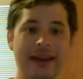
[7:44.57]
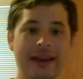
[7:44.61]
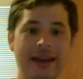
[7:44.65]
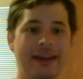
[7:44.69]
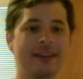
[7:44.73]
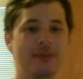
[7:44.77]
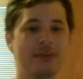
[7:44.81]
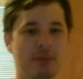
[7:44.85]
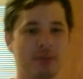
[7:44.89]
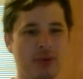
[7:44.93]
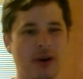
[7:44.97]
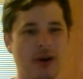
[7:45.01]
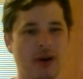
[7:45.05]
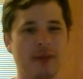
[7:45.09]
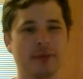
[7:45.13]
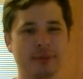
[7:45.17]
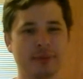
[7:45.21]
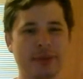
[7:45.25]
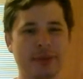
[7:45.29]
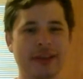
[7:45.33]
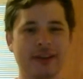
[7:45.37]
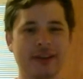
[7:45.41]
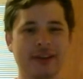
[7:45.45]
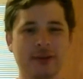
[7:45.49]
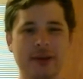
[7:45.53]
it's
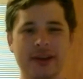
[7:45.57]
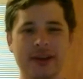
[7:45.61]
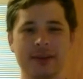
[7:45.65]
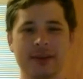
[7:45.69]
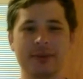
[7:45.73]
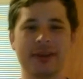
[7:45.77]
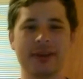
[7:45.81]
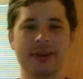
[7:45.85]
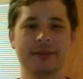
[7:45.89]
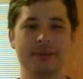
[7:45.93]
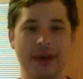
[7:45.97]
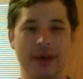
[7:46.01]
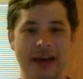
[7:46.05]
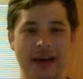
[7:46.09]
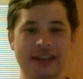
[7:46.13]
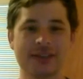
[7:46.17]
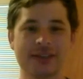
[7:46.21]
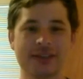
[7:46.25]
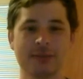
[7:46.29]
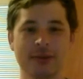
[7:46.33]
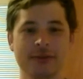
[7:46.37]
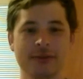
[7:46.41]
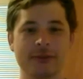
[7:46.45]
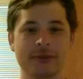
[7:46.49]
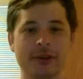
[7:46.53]
probably going to be
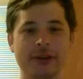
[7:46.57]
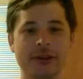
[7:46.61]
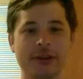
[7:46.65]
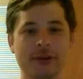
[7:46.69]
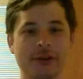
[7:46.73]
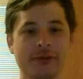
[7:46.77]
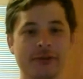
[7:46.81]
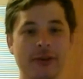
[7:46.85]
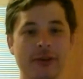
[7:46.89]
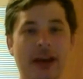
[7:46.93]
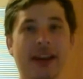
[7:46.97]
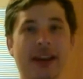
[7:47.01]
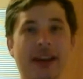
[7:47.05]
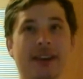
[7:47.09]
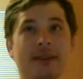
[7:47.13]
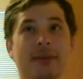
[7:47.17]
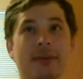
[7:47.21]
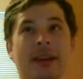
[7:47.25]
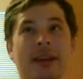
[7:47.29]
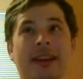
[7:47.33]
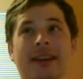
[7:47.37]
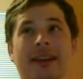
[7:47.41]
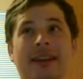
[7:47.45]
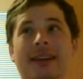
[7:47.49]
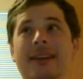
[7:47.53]
impossible for you to find
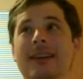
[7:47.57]
me.